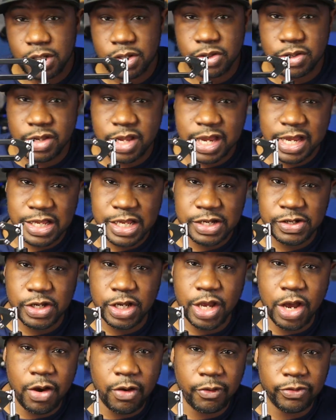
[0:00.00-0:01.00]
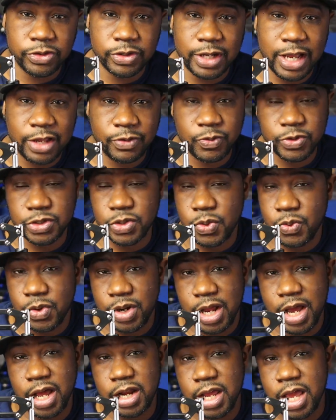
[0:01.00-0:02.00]
So yeah, there you go. So that's what's
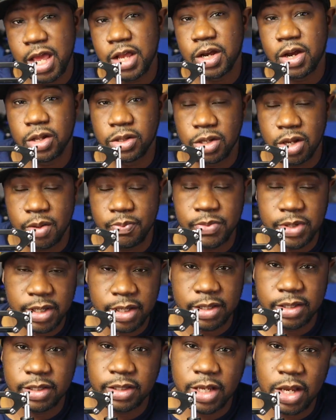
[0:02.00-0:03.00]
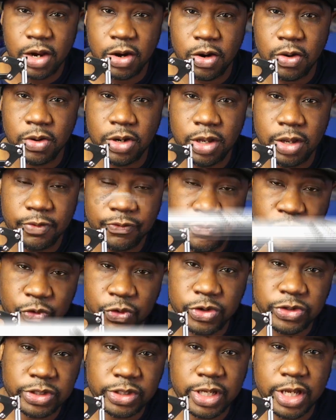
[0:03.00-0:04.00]
going on in Colombia. They are going to
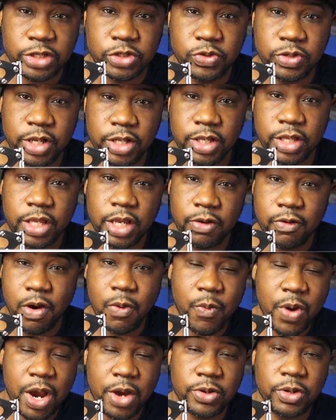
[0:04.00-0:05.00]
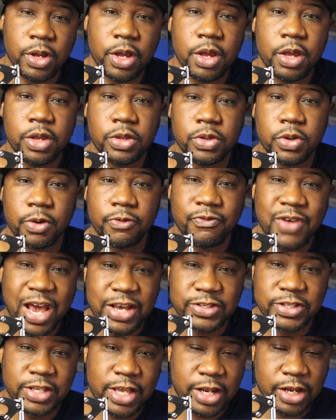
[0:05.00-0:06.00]
enforce that you need to carry around your
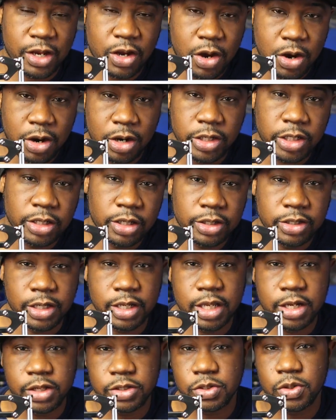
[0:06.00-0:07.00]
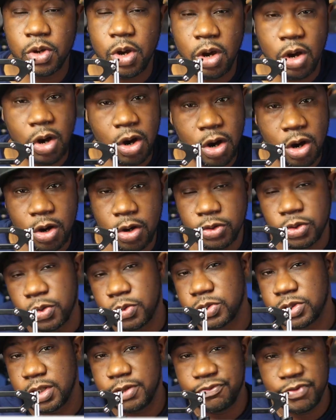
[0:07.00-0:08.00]
vaccinated card to get into all
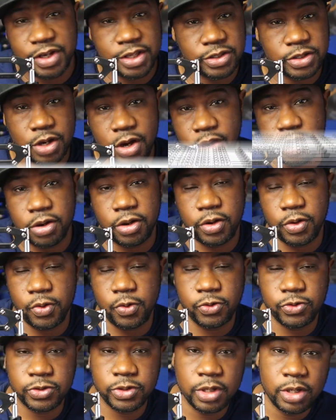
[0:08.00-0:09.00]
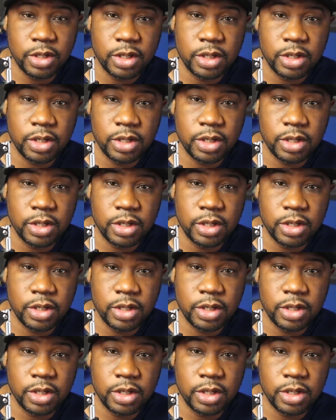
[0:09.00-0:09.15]
those events, all of those